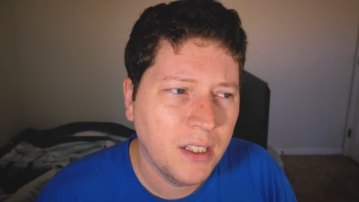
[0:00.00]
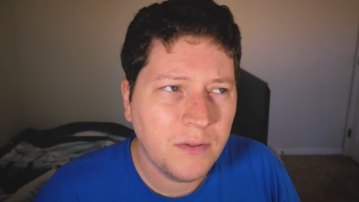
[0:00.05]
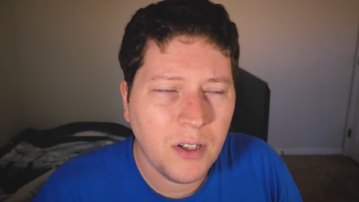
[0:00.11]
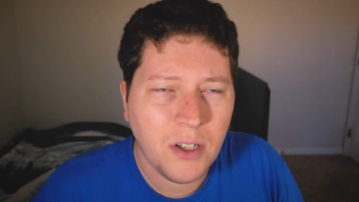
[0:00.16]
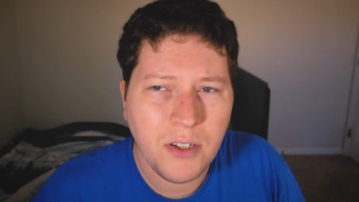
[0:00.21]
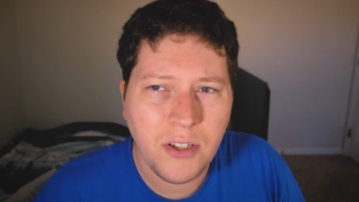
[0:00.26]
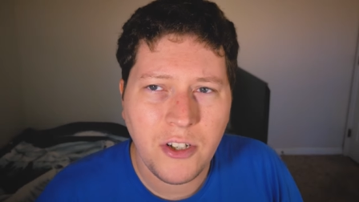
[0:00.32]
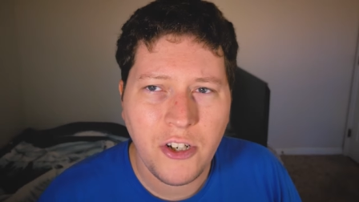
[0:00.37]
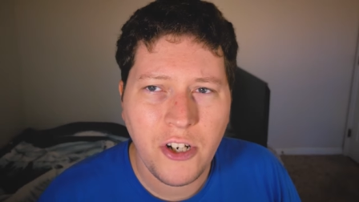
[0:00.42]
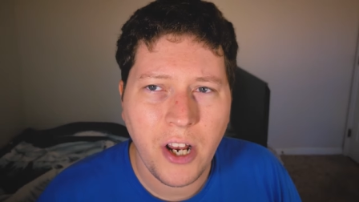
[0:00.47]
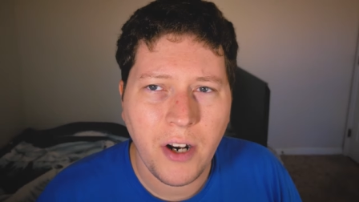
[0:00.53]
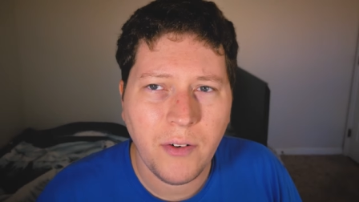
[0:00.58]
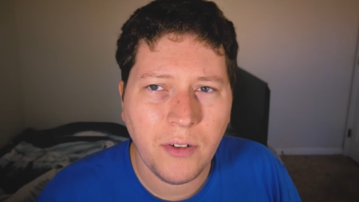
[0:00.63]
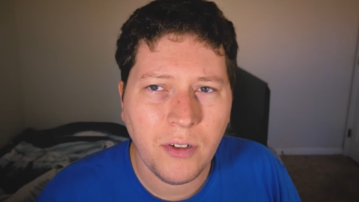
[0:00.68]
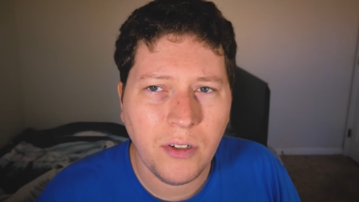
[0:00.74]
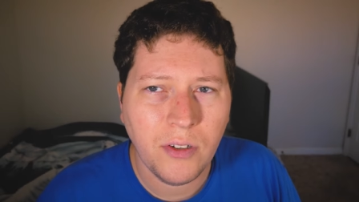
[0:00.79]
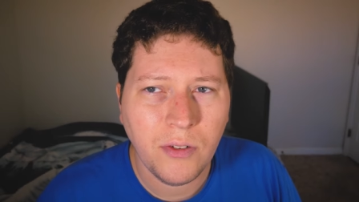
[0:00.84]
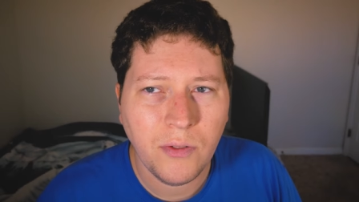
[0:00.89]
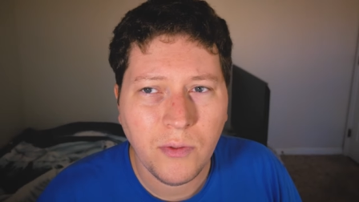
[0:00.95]
as far as the
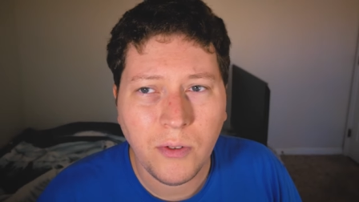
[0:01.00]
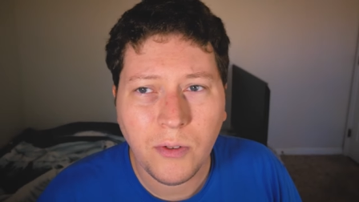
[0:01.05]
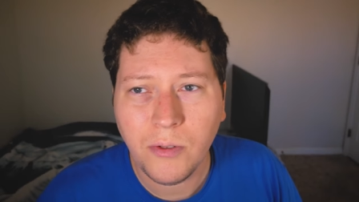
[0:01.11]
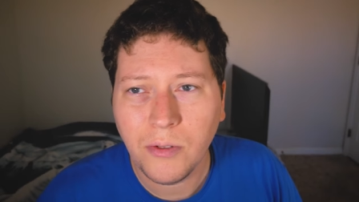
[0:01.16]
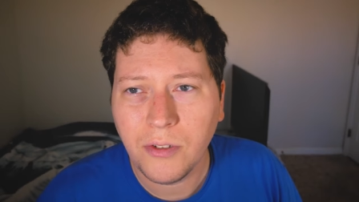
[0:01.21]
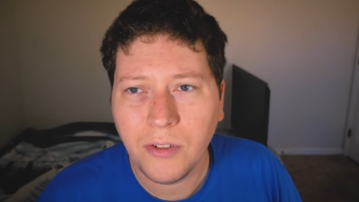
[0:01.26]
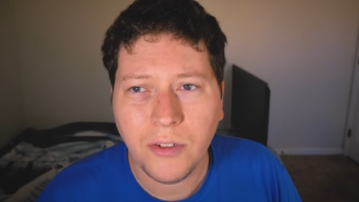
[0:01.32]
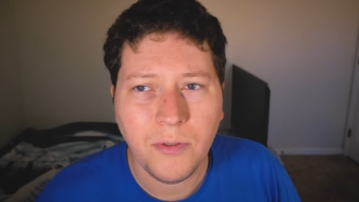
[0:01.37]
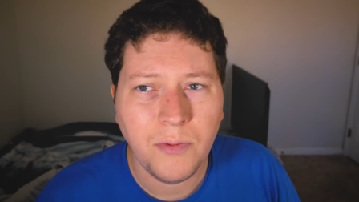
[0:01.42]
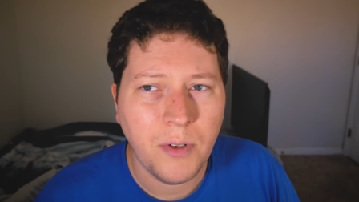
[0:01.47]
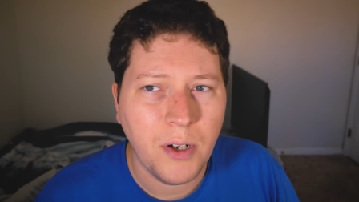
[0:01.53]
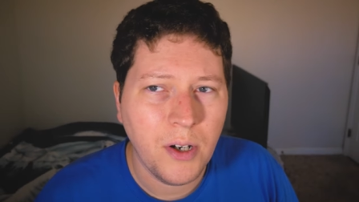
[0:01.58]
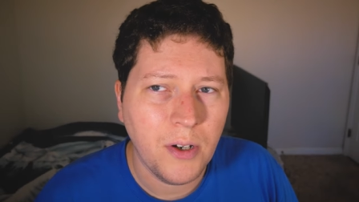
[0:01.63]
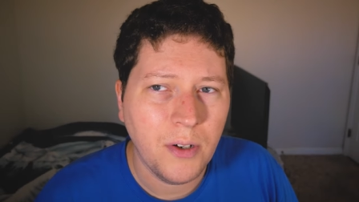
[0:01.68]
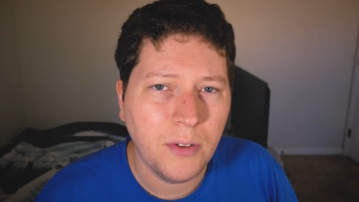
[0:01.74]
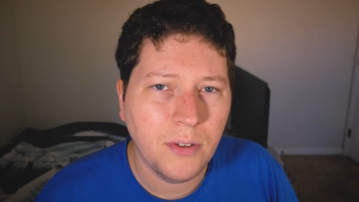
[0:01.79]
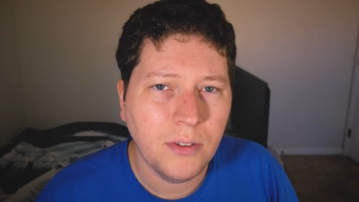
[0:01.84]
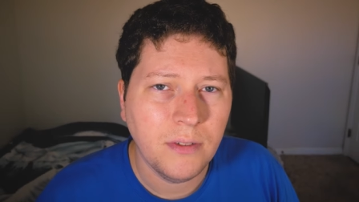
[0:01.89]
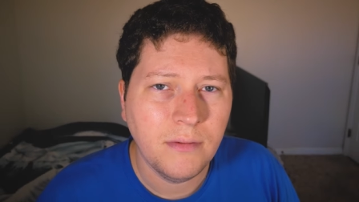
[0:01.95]
general rules of the
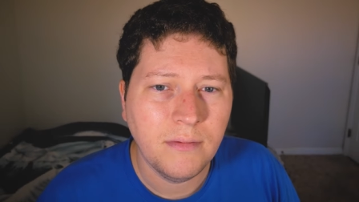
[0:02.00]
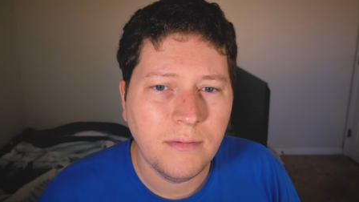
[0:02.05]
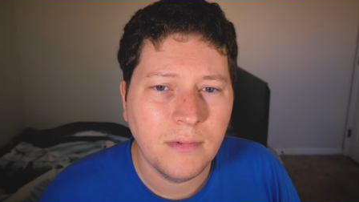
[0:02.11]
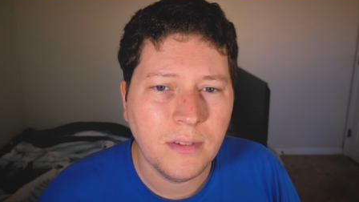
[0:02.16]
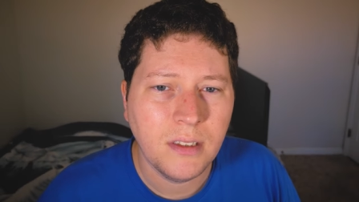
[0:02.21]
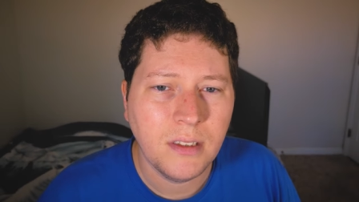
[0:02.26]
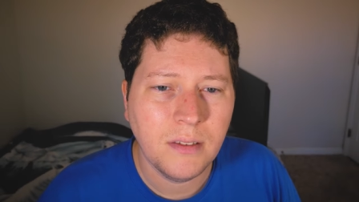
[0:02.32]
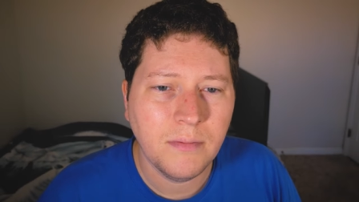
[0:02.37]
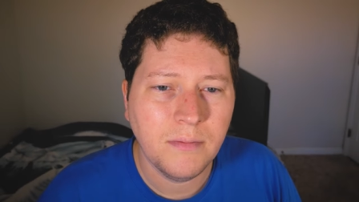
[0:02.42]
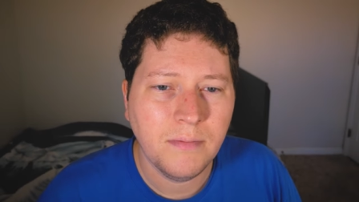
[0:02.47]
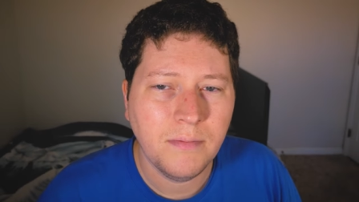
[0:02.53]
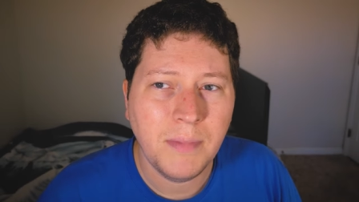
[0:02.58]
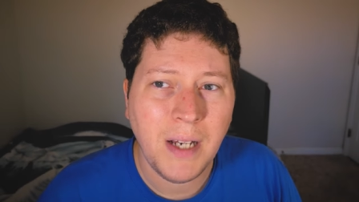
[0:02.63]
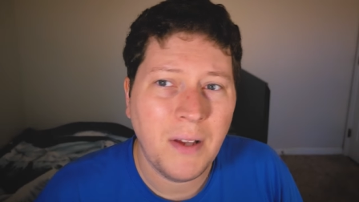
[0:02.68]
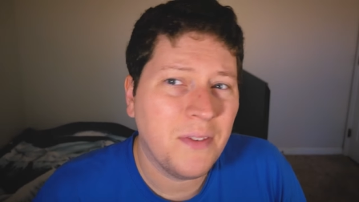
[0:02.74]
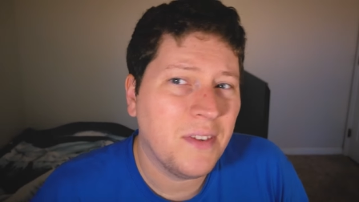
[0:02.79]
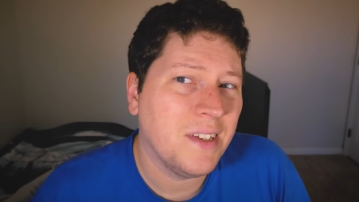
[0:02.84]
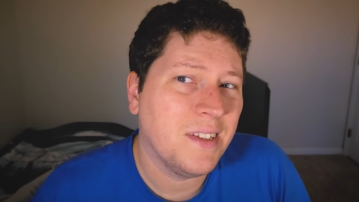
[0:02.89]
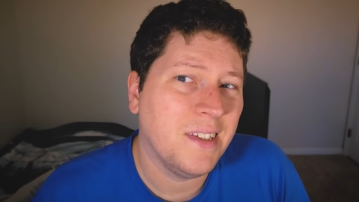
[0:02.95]
road, it's
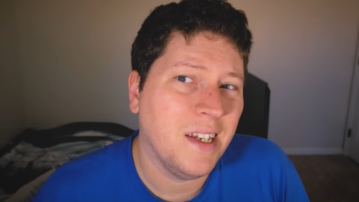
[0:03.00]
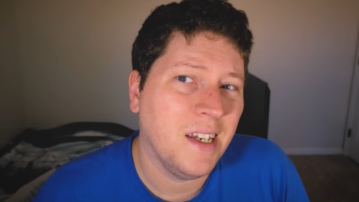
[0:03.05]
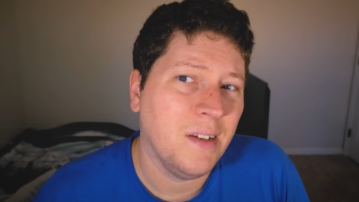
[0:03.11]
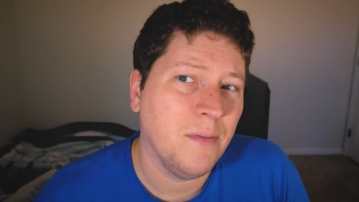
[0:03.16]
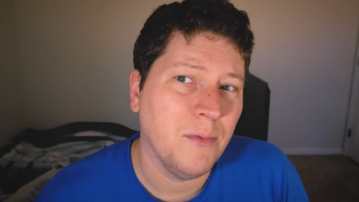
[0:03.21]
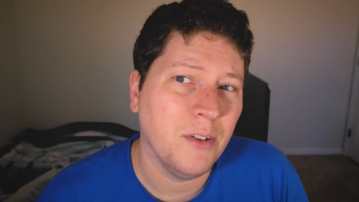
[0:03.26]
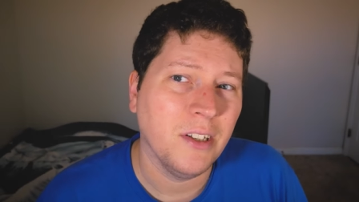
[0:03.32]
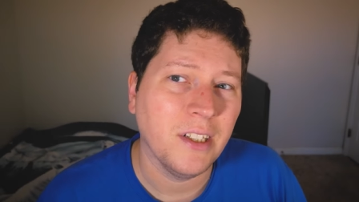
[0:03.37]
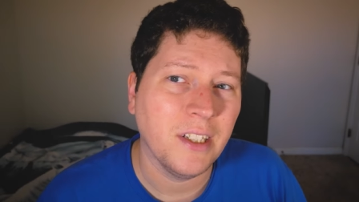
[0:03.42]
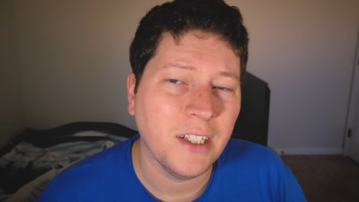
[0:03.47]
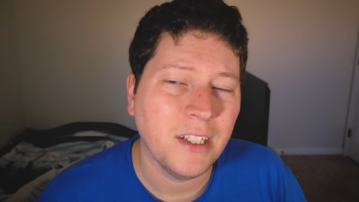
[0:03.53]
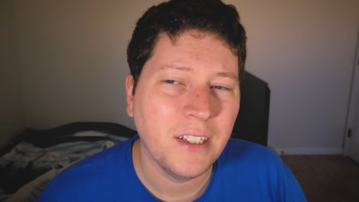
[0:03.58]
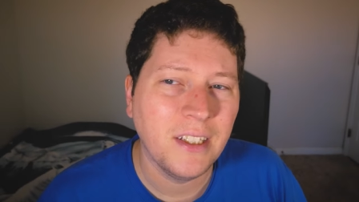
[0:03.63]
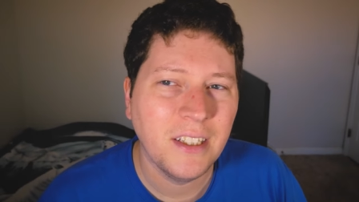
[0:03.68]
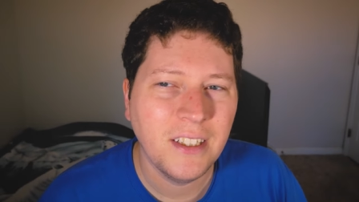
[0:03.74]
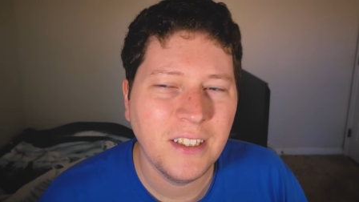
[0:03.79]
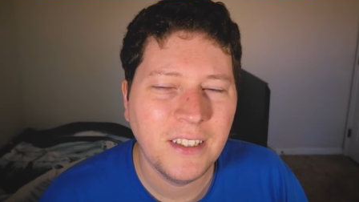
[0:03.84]
about the same really.